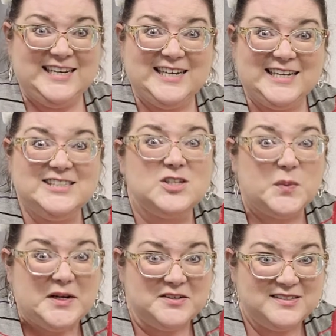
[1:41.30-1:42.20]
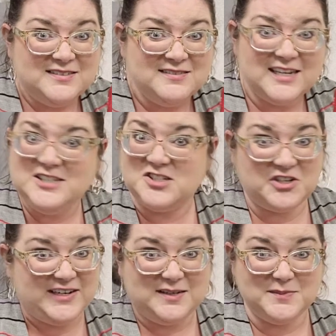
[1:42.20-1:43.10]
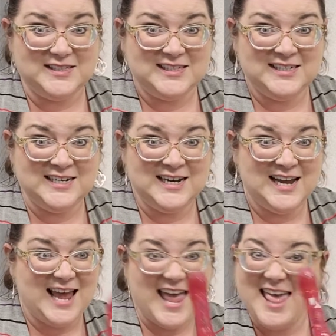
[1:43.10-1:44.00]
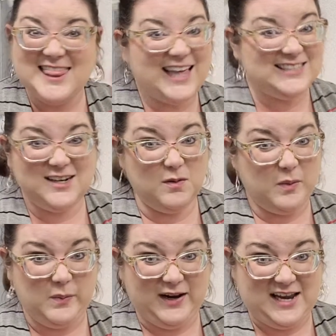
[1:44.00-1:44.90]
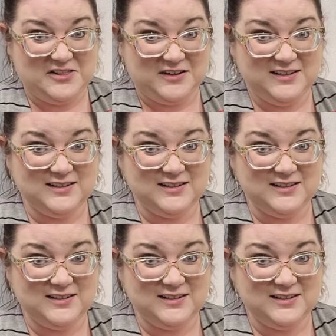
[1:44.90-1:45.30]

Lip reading: it squeals, it screams. And that's not what we want either.